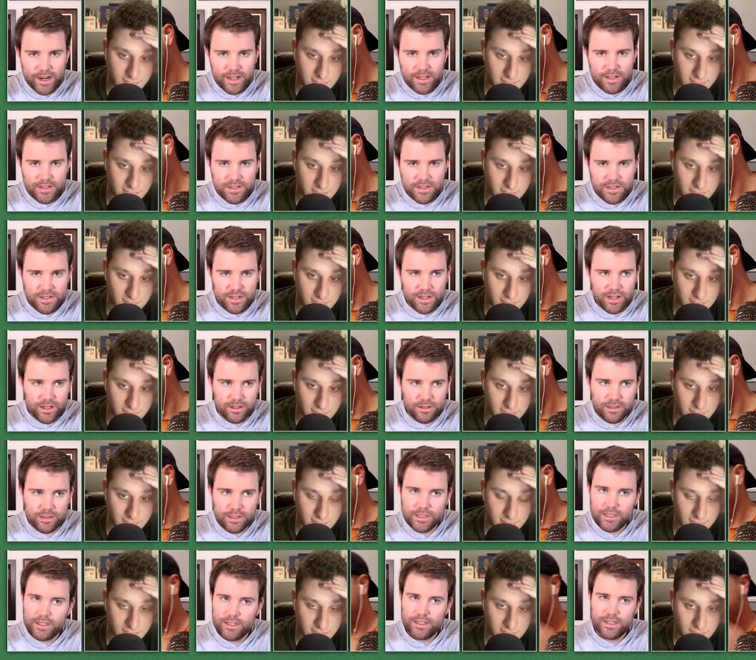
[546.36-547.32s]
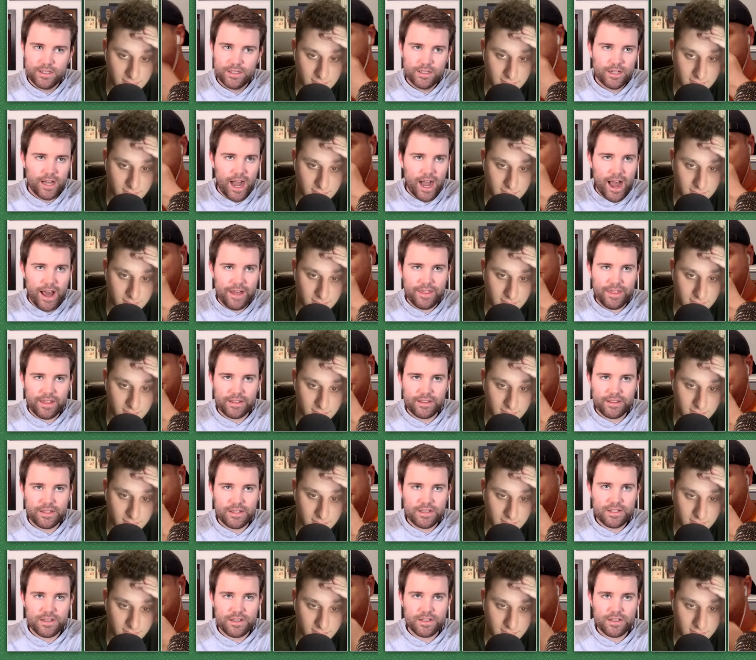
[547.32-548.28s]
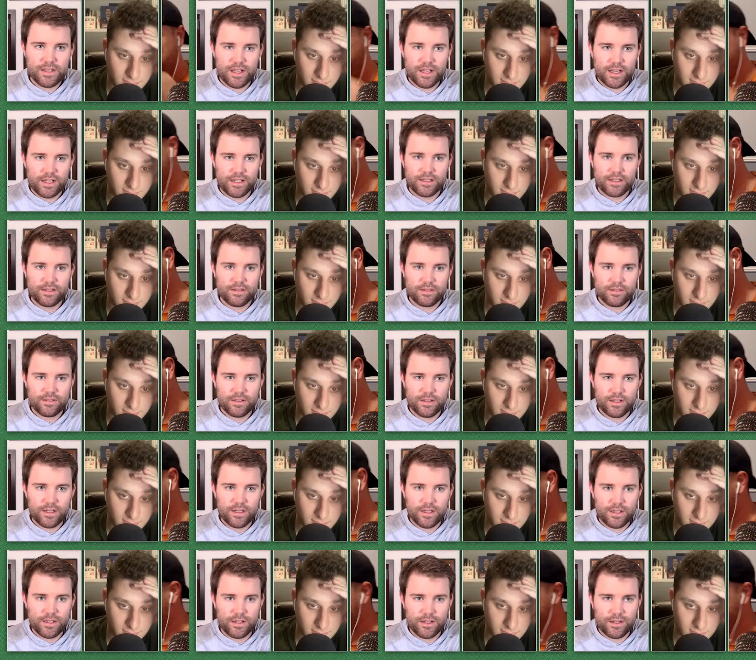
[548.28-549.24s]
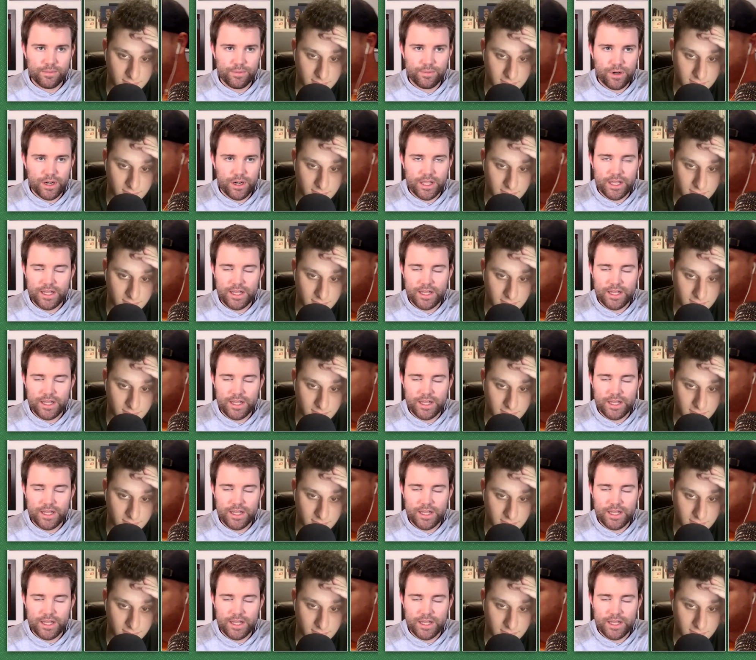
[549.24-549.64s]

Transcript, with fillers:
Speaker 1: it. So I think this is a, a pretty